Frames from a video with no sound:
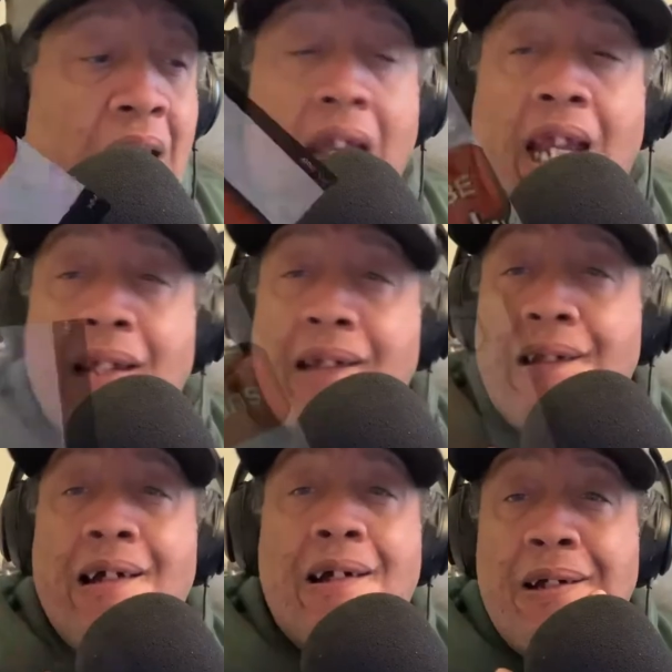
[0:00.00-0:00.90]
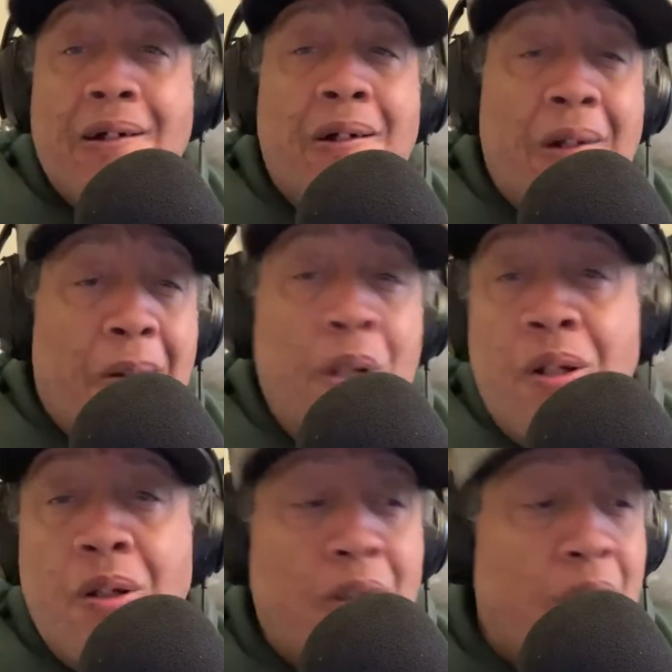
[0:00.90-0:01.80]
And uh, we're
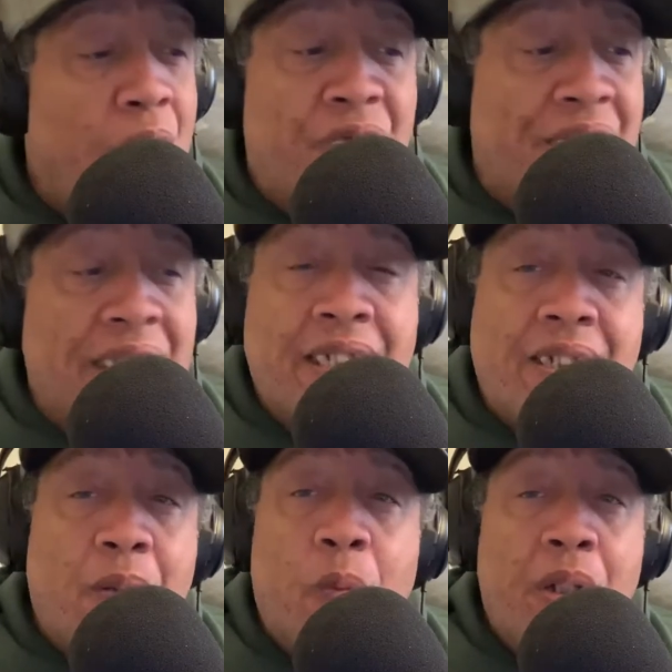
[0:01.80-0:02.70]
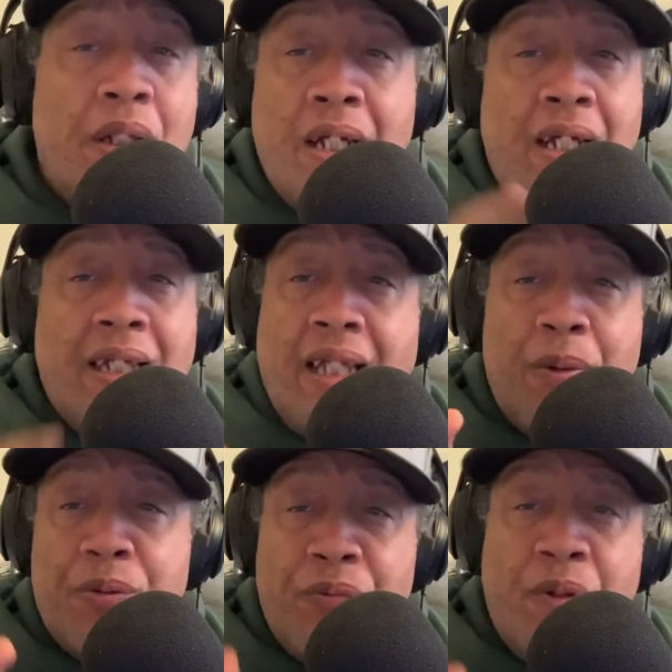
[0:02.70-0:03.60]
going to go visit someone that
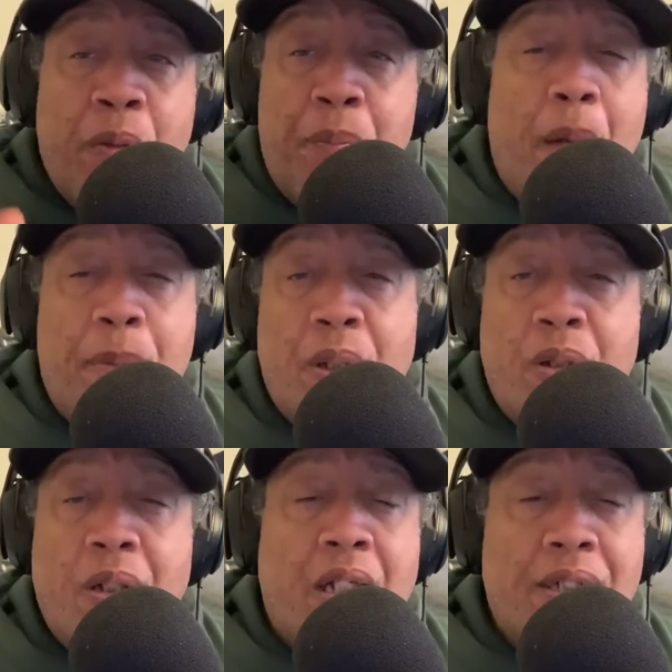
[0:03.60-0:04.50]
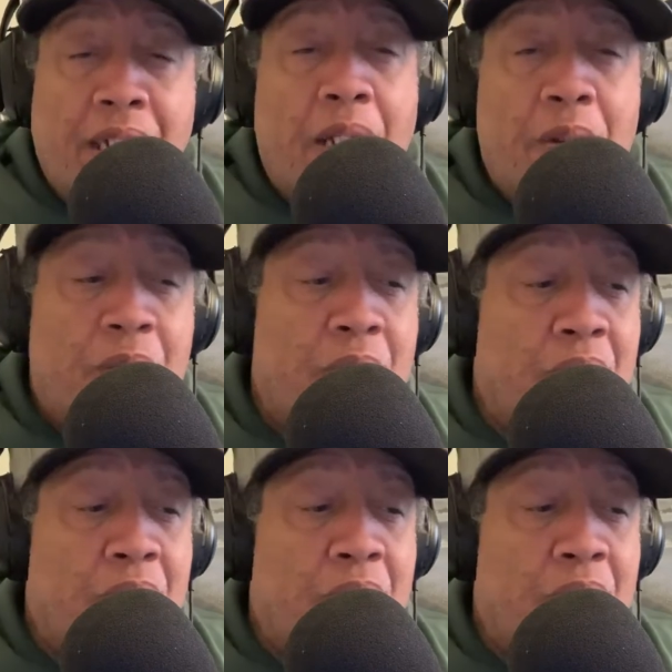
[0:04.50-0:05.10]
was real popular on our channel,